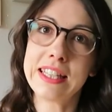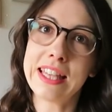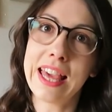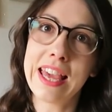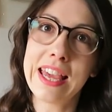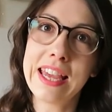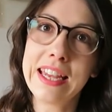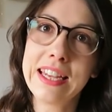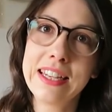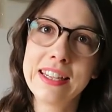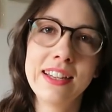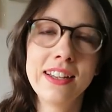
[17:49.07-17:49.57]

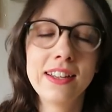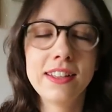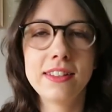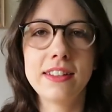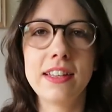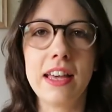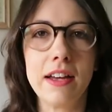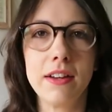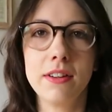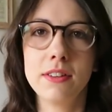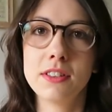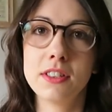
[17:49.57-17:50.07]
yay! So
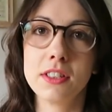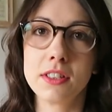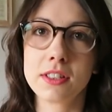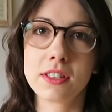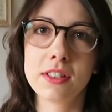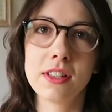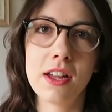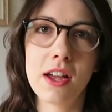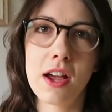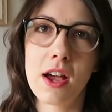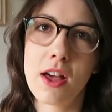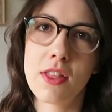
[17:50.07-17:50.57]
yeah,
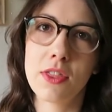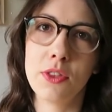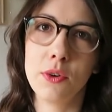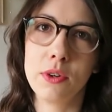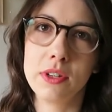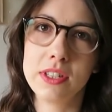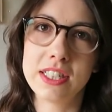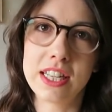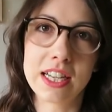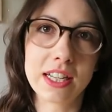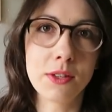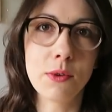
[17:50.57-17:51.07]
just
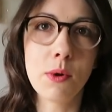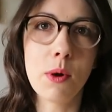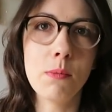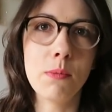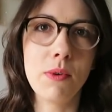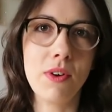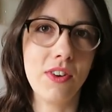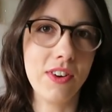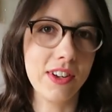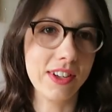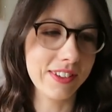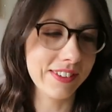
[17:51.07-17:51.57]
thought I'd tell you what I'm
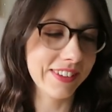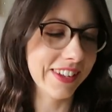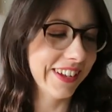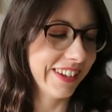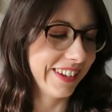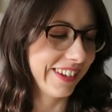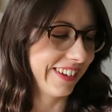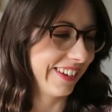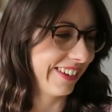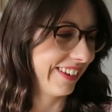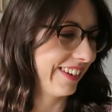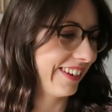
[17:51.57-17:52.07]

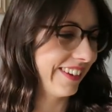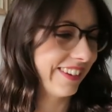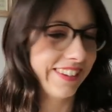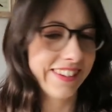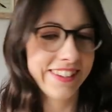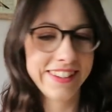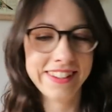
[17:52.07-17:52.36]
wearing.